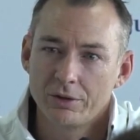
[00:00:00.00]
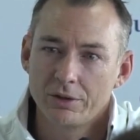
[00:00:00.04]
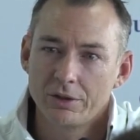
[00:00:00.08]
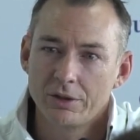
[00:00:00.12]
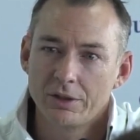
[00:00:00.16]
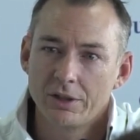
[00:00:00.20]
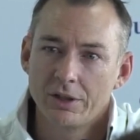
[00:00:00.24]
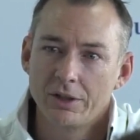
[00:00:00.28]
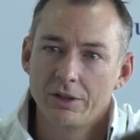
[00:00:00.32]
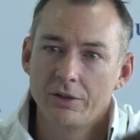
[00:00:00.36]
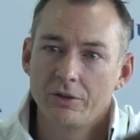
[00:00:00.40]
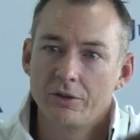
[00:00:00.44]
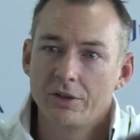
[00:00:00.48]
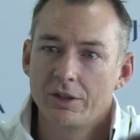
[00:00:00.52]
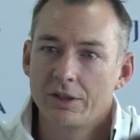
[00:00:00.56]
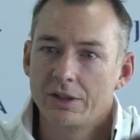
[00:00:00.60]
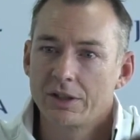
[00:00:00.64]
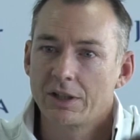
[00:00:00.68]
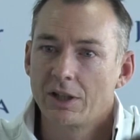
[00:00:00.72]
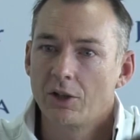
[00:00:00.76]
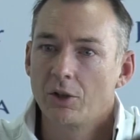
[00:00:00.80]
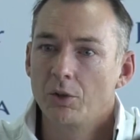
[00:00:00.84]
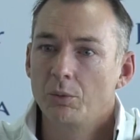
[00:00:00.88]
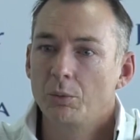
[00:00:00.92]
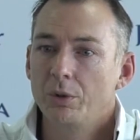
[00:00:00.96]
and
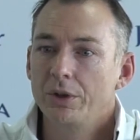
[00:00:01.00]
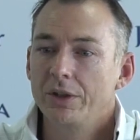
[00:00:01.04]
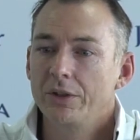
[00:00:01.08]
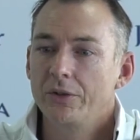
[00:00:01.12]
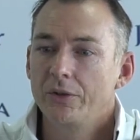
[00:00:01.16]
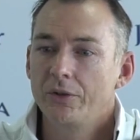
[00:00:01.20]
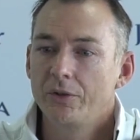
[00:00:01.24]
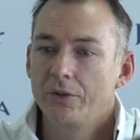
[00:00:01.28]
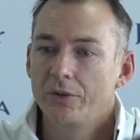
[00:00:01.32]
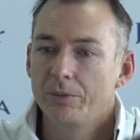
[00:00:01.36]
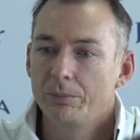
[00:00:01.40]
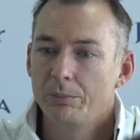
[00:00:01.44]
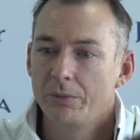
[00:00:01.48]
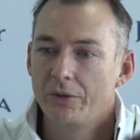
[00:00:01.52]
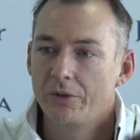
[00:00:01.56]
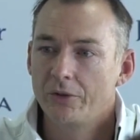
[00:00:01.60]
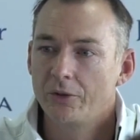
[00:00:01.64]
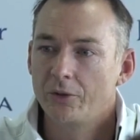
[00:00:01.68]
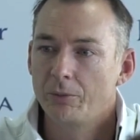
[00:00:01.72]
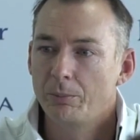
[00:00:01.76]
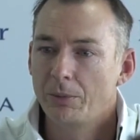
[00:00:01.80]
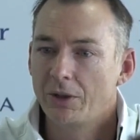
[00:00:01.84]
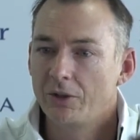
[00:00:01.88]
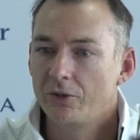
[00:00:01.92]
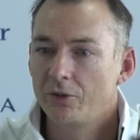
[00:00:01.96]
Carlo Wegger's
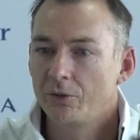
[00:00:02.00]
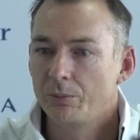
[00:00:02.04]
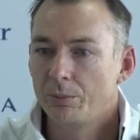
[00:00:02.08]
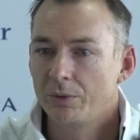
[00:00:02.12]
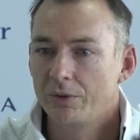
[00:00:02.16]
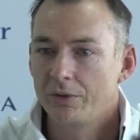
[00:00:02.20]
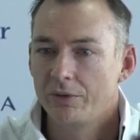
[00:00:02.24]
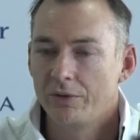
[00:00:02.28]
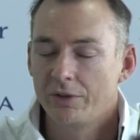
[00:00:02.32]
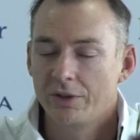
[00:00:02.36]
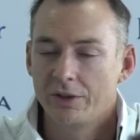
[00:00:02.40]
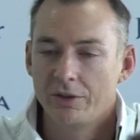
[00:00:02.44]
business management.